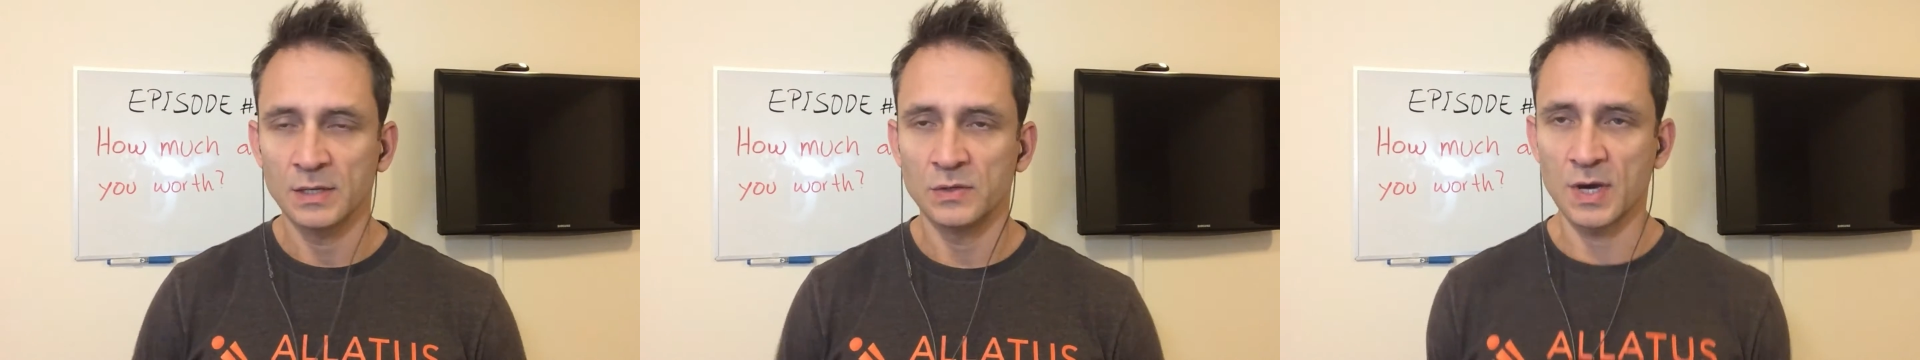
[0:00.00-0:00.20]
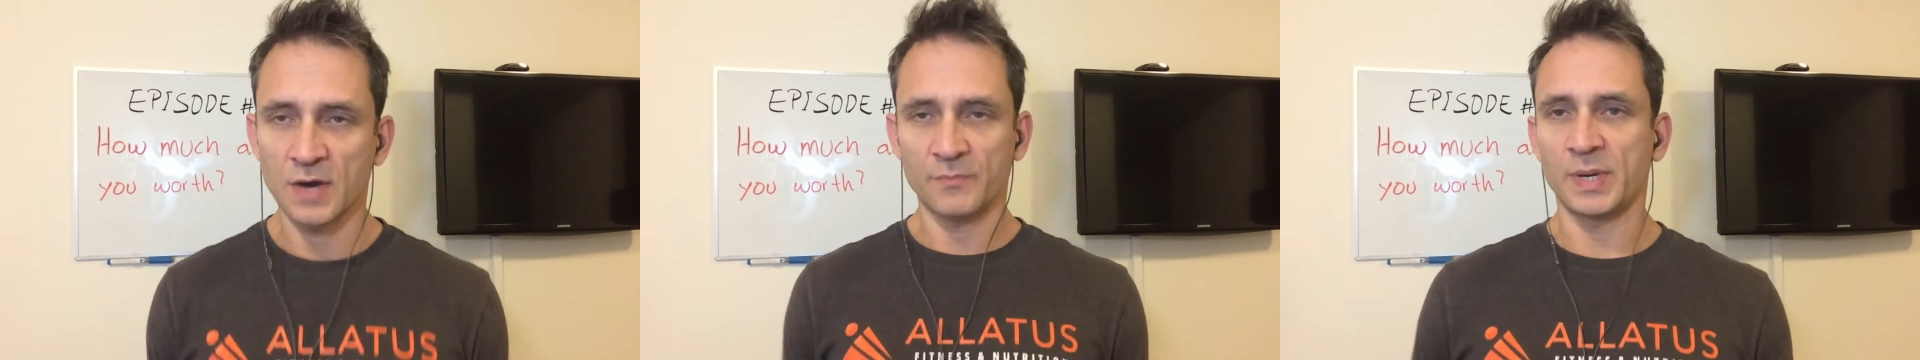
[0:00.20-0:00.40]

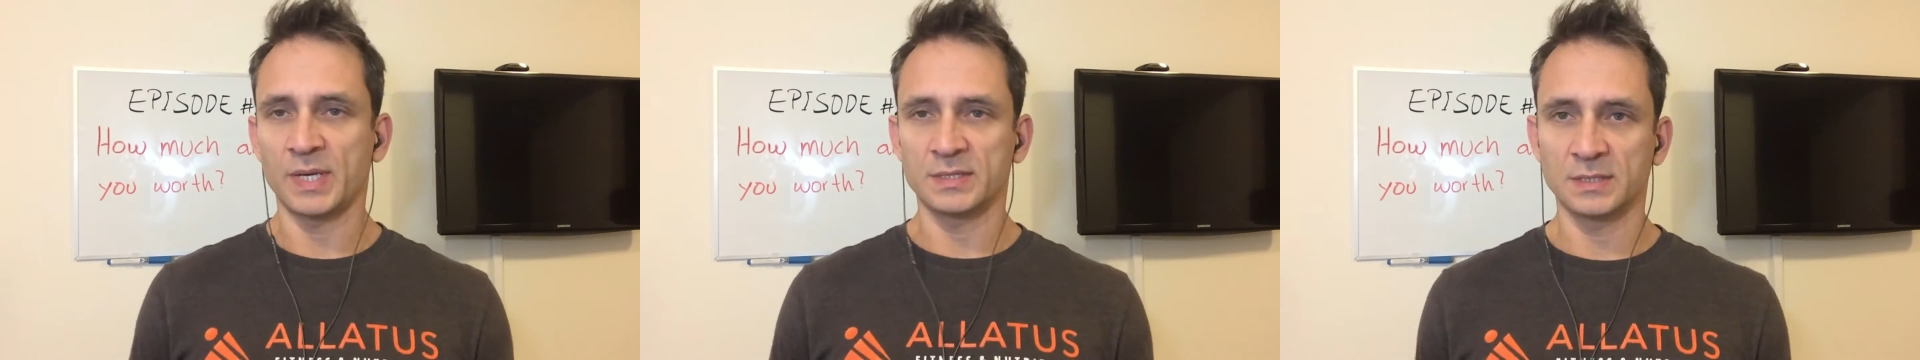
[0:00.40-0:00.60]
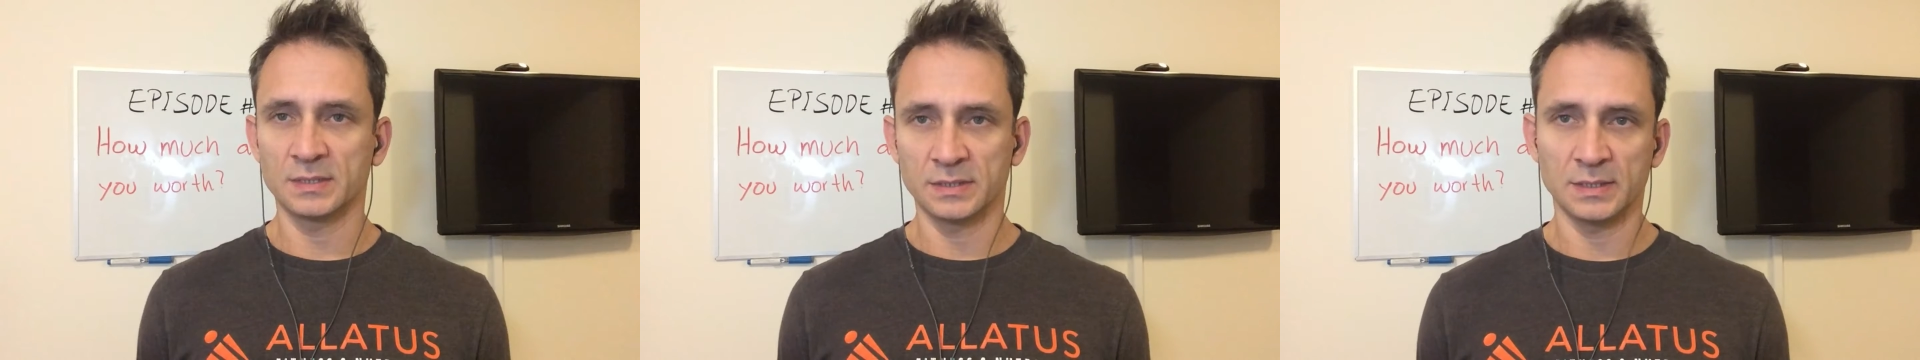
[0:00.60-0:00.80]
you have
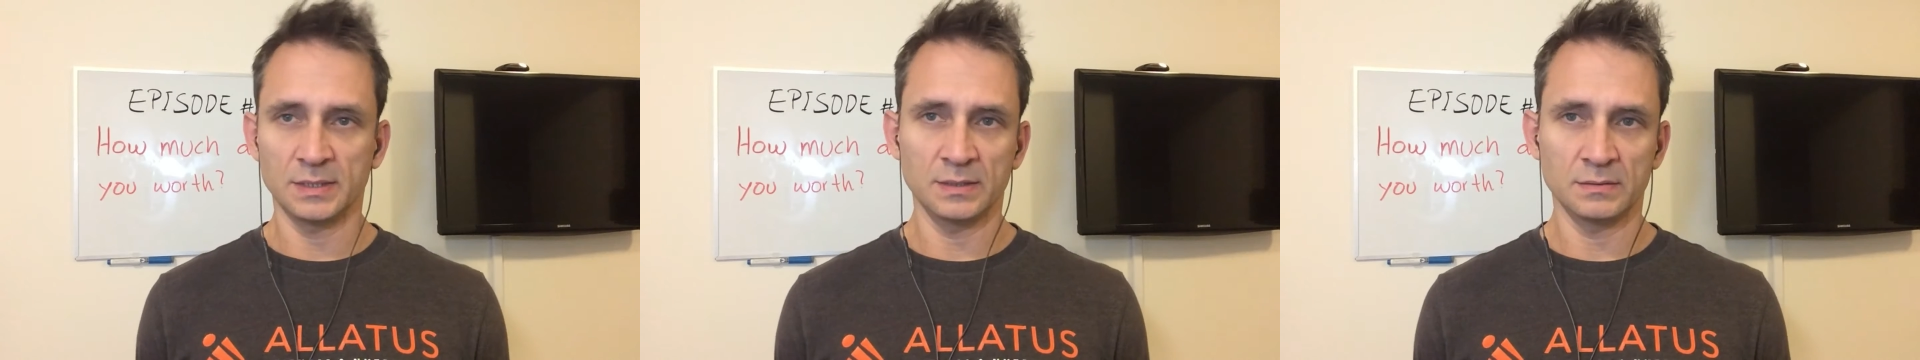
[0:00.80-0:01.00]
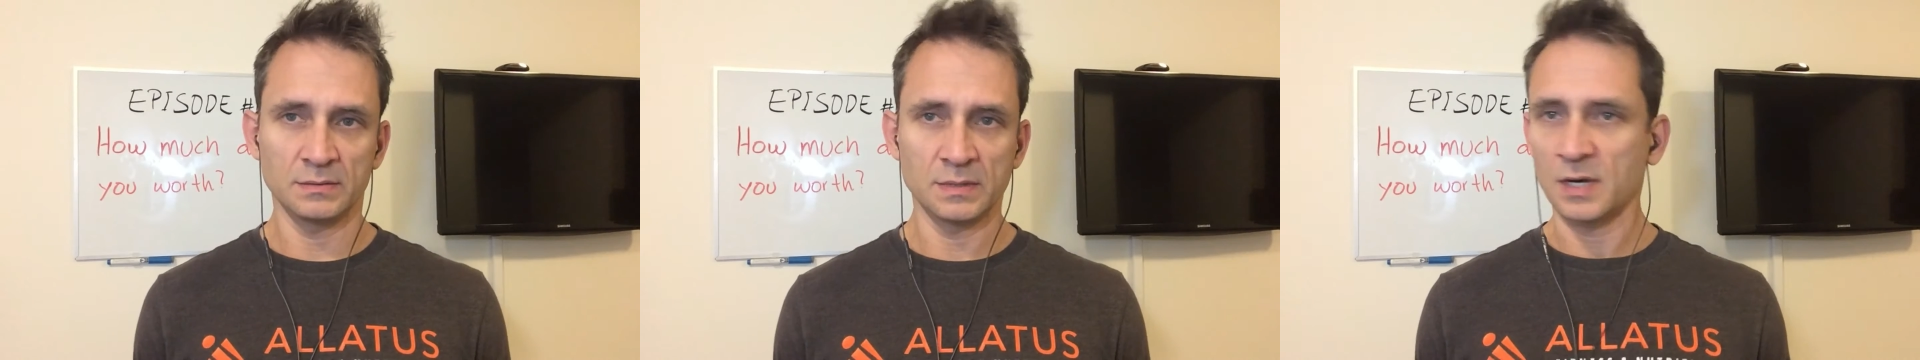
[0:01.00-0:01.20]

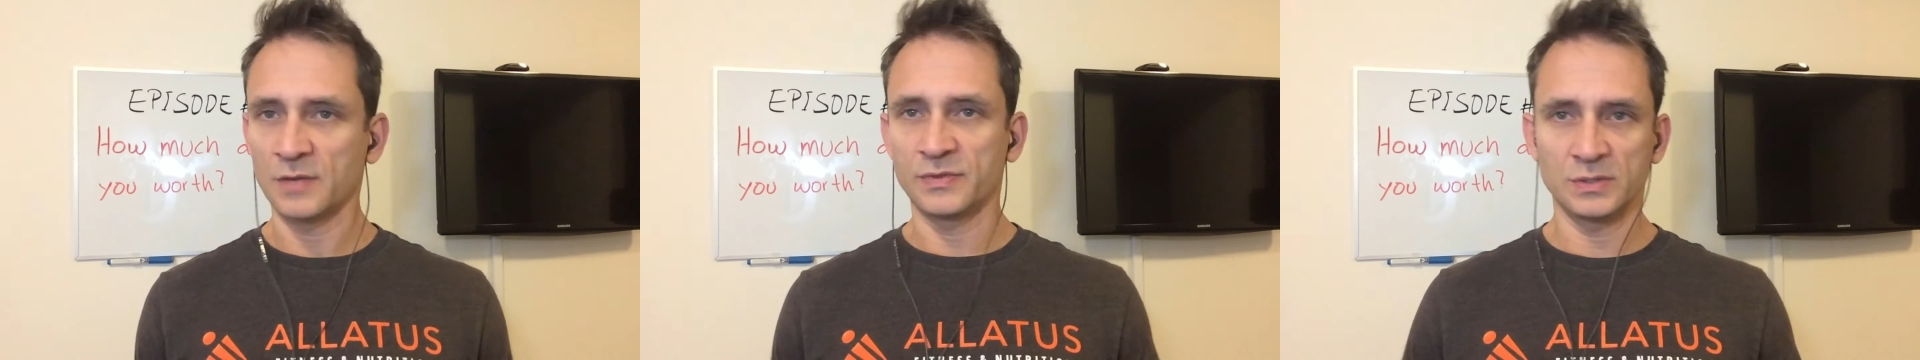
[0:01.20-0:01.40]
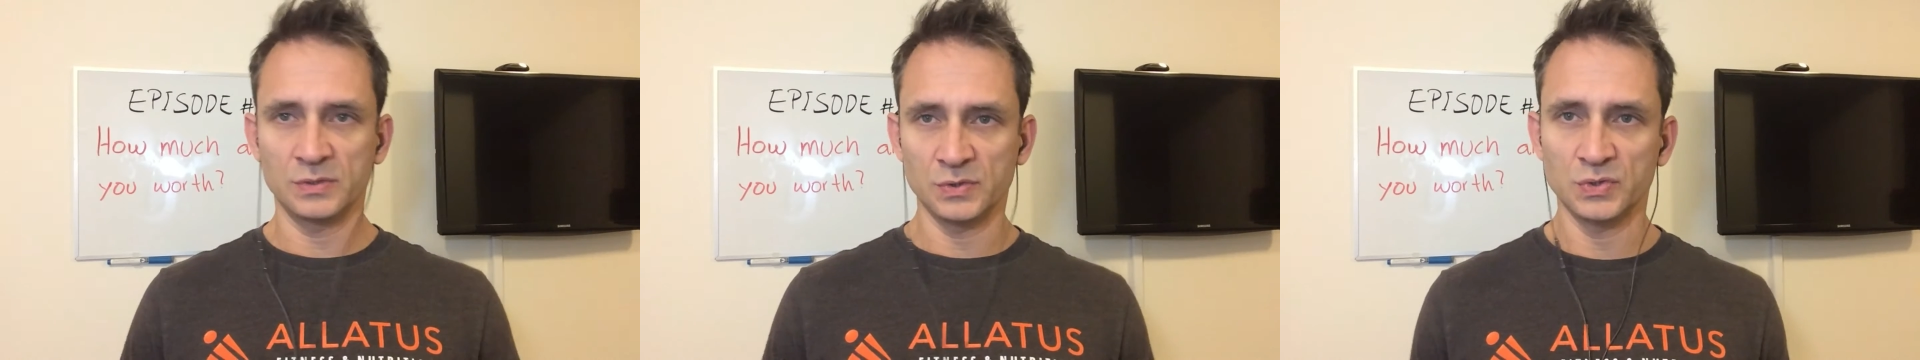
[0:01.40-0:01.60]
basically
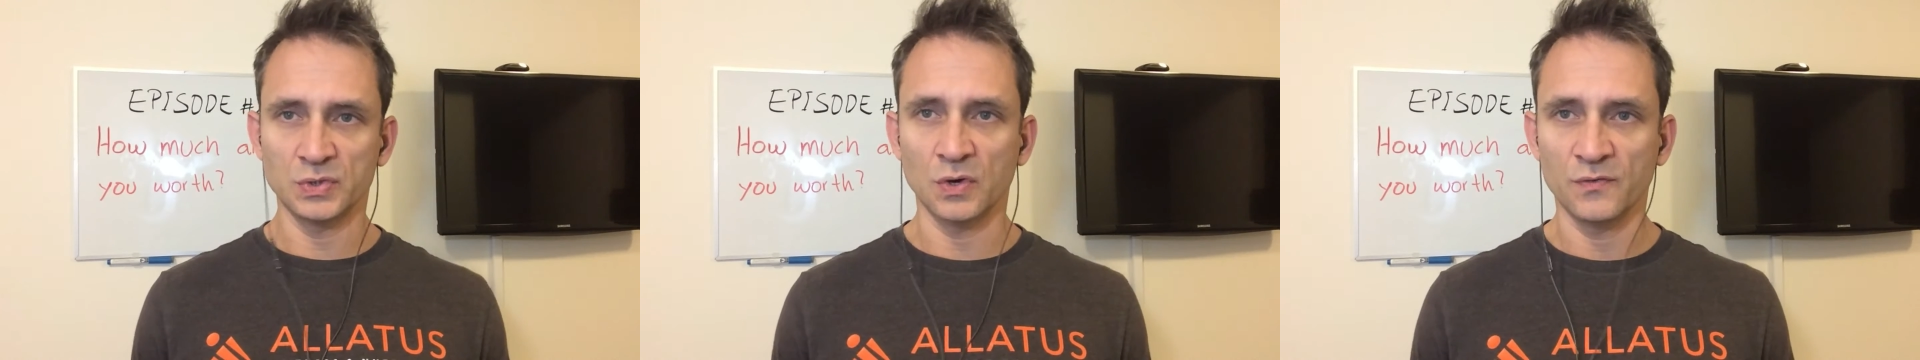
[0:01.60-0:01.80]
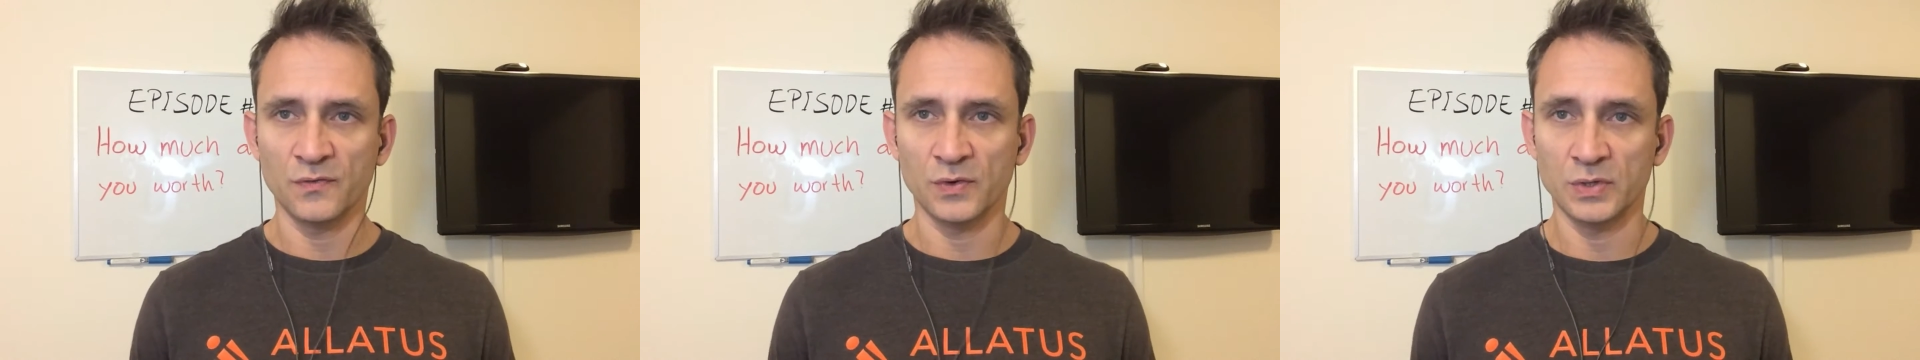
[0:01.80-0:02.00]
nothing to
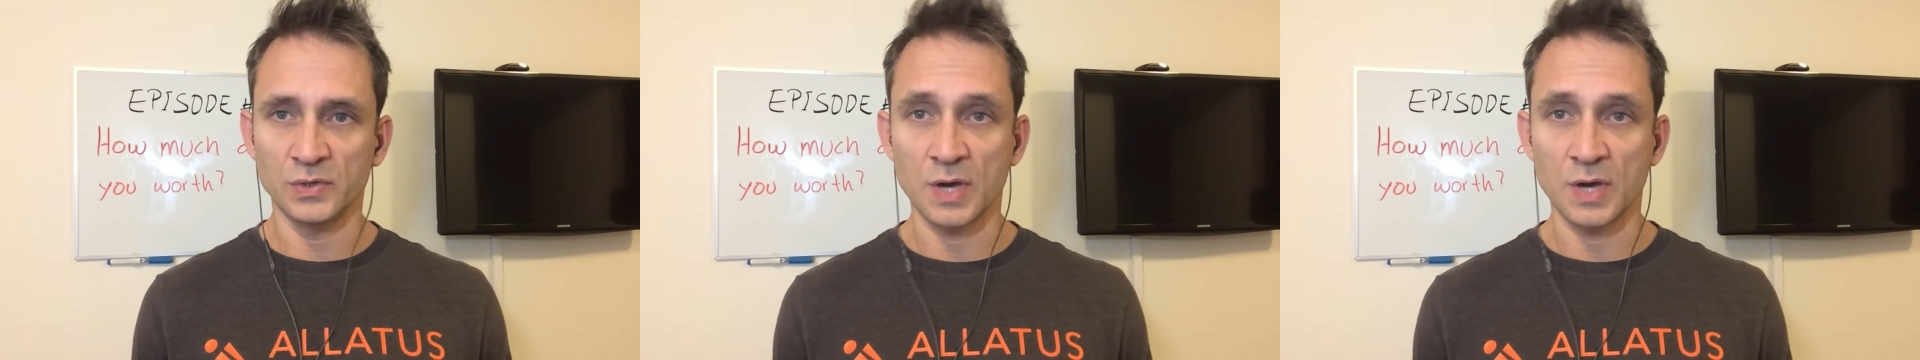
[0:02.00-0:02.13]
show for.